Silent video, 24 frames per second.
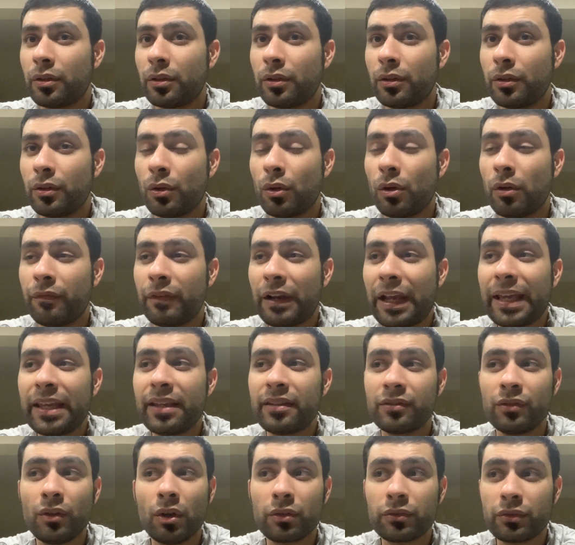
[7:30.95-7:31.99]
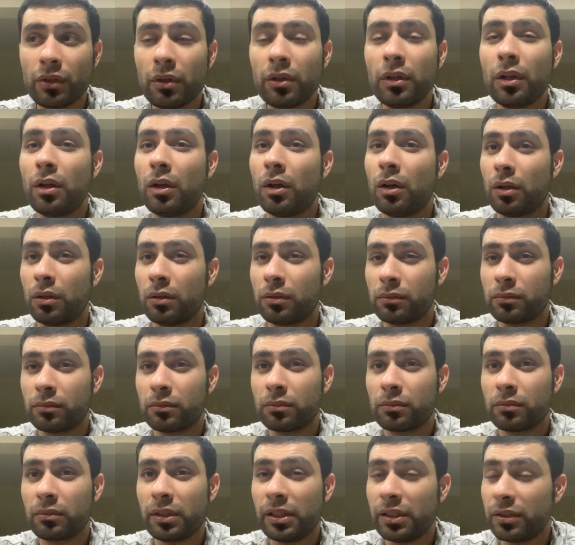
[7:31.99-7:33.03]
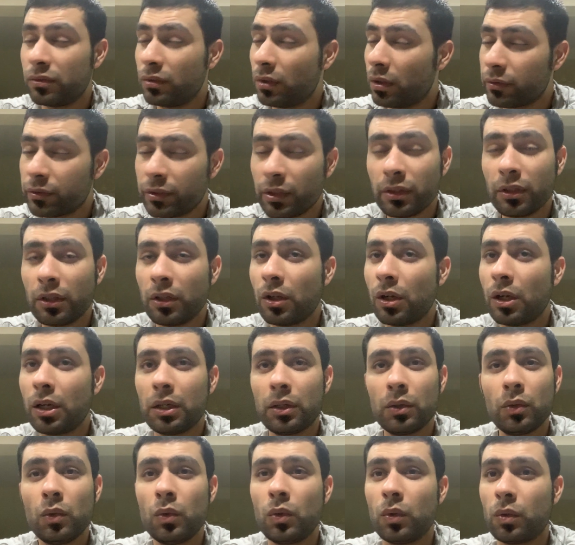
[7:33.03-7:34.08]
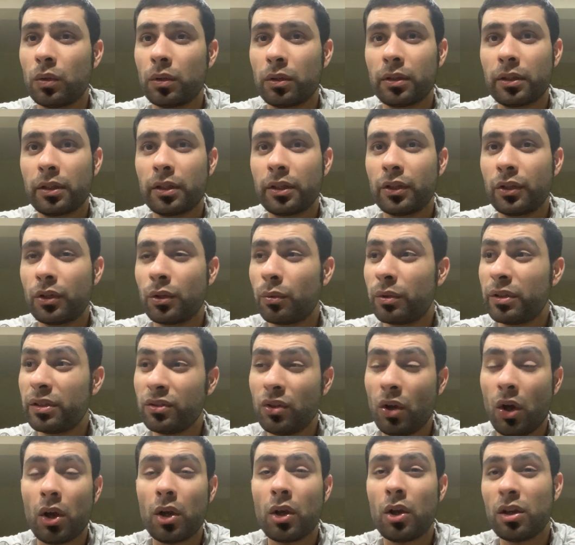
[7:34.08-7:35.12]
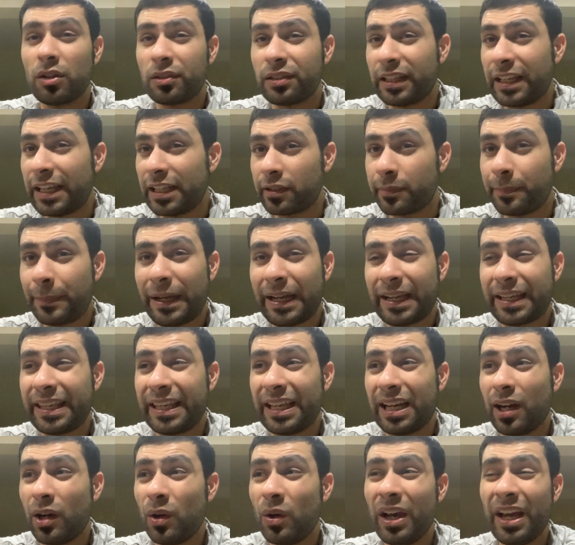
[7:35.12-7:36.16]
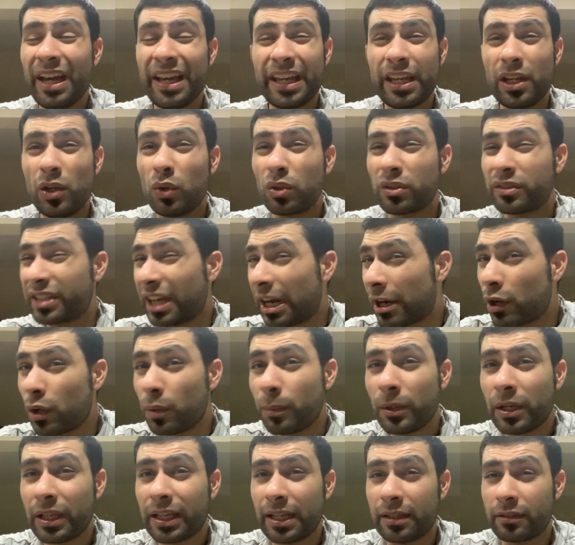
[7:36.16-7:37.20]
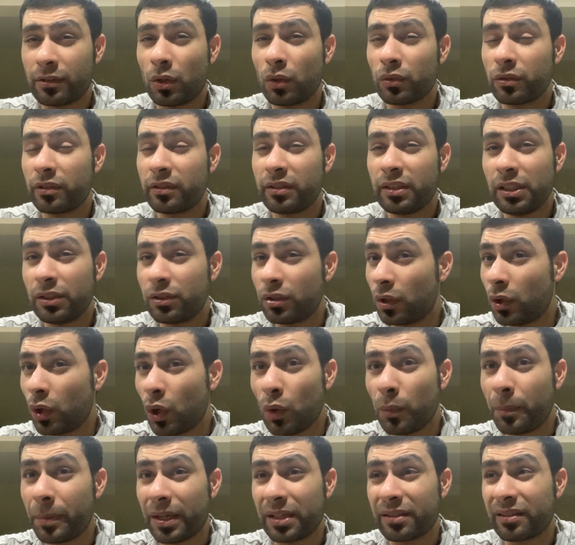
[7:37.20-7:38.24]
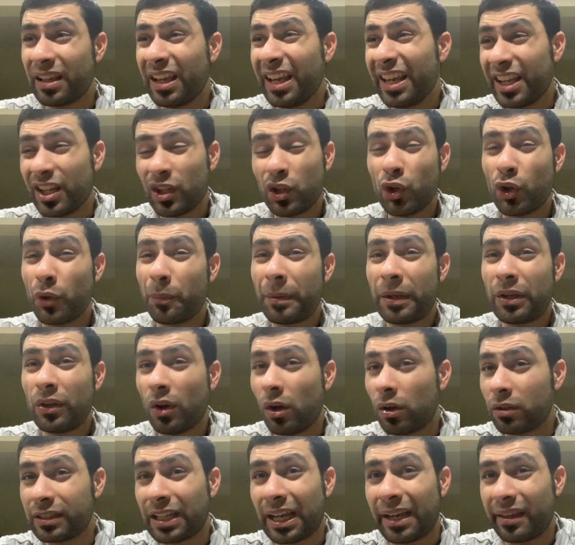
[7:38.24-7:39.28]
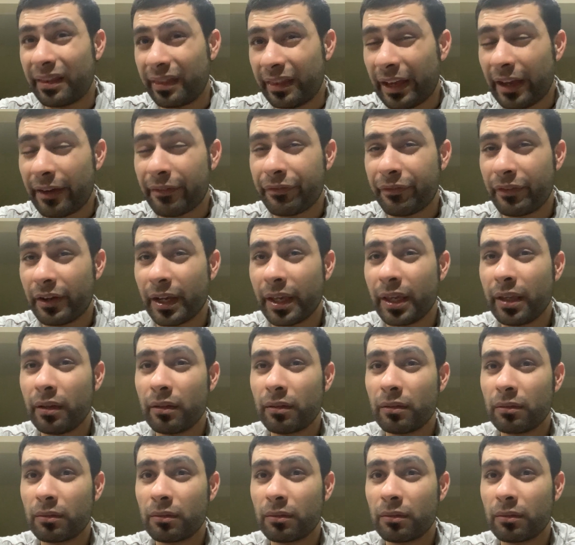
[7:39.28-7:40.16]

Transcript: you know, of late, he's not done a lot. He's not done a lot at all. You know, he's got a loss against Pacquiao. He looked terrible against Jose Cito Lopez. He could have been knocked out in that fight.